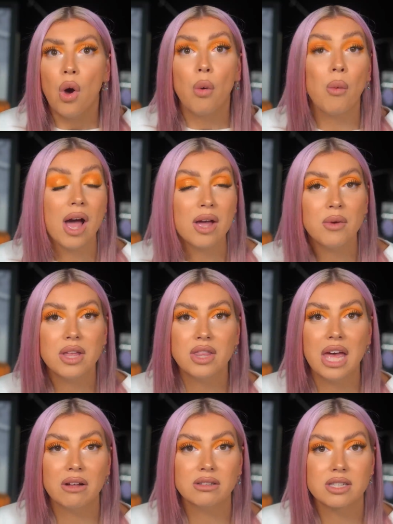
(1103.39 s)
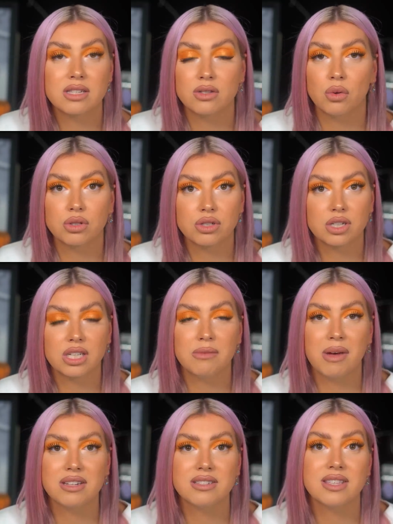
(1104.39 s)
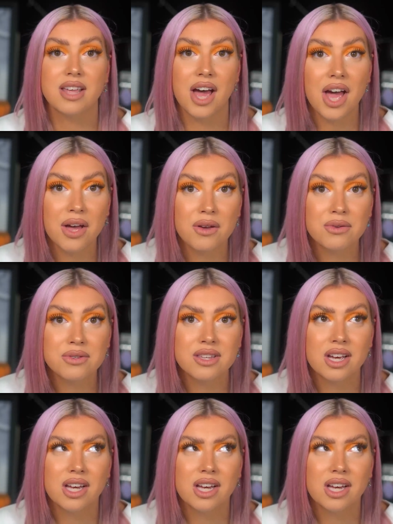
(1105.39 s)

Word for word: Why, when the eldest daughter came into the house,